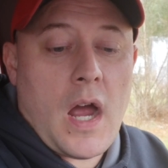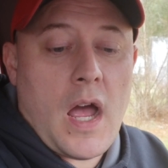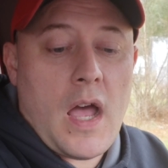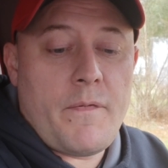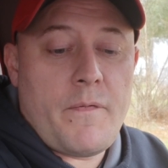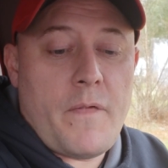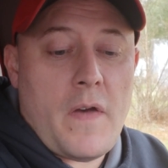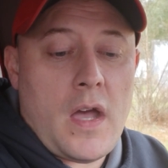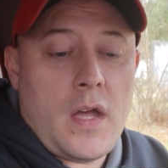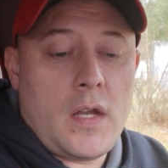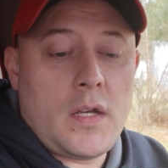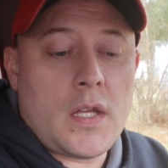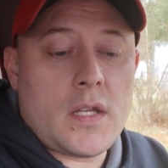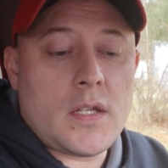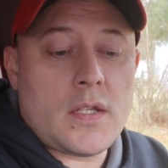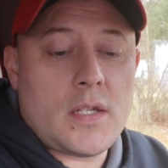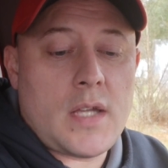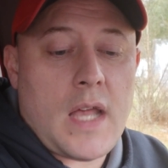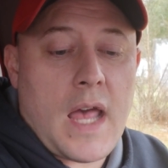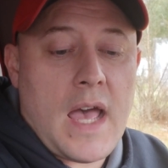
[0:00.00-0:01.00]

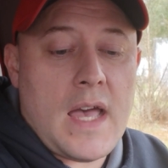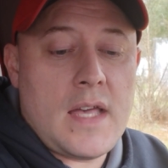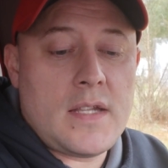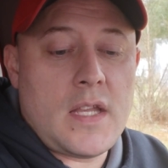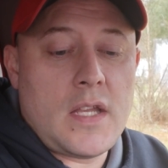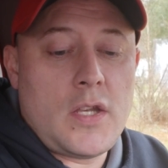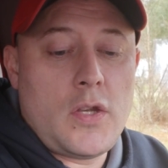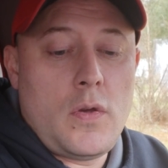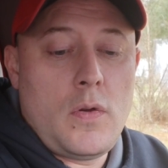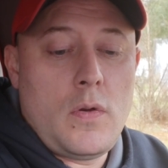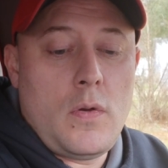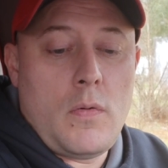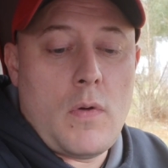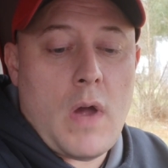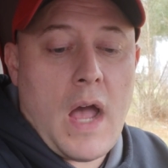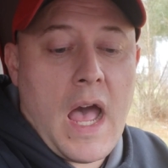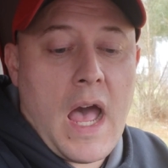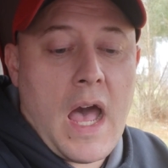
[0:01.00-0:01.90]
Hyphonics has a new